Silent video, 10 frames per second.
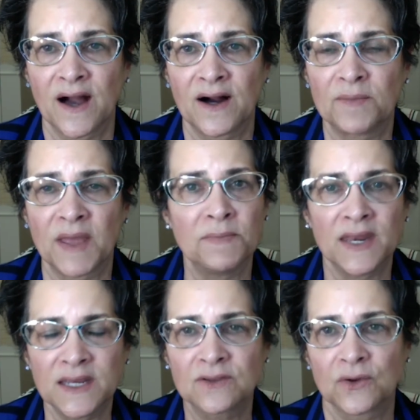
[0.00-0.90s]
And
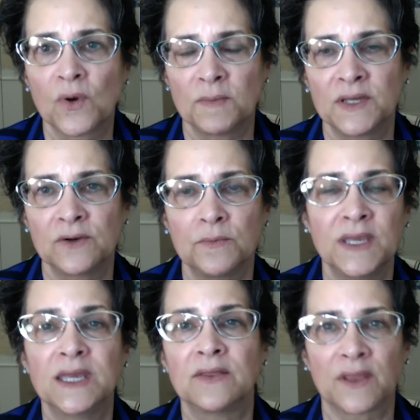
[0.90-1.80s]
many of the women who
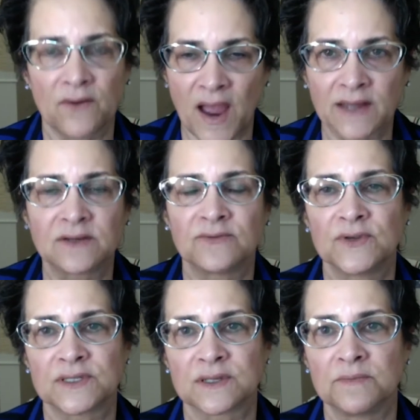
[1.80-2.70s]
begin their
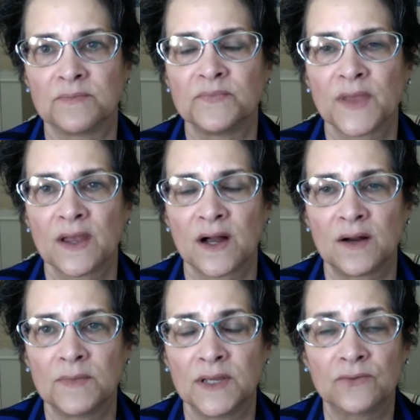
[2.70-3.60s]
activism
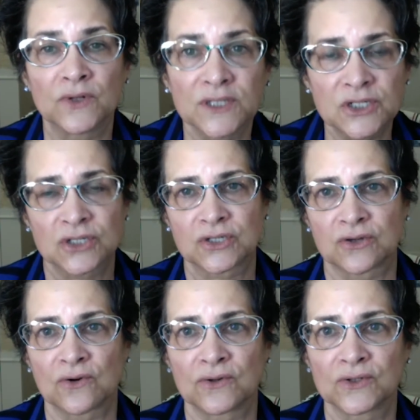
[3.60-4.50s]
in religious
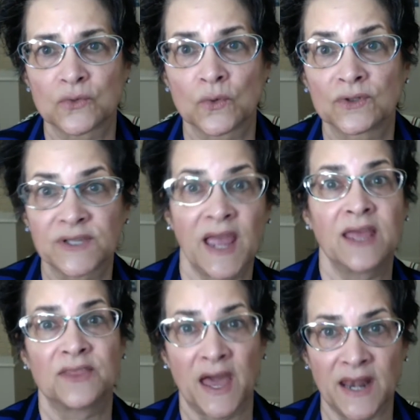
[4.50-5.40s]
circles will
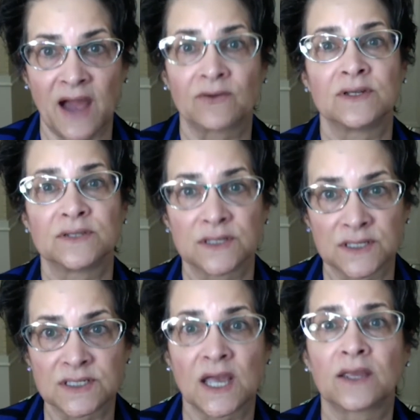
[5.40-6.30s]
take that out into the
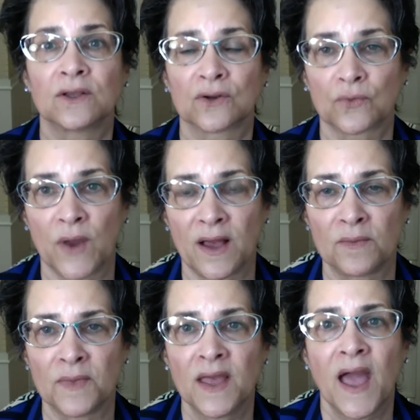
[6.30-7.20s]
secular
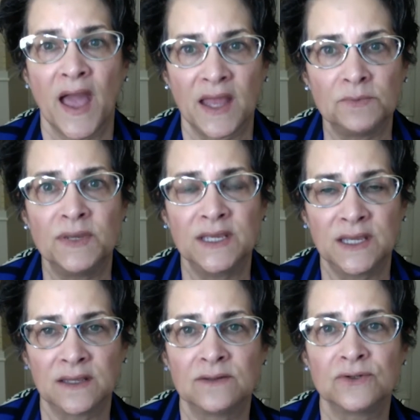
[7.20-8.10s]
realm and
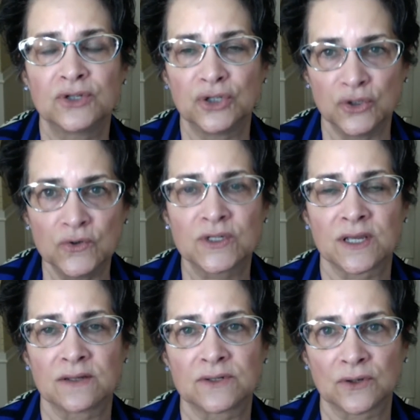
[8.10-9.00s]
begin to use it to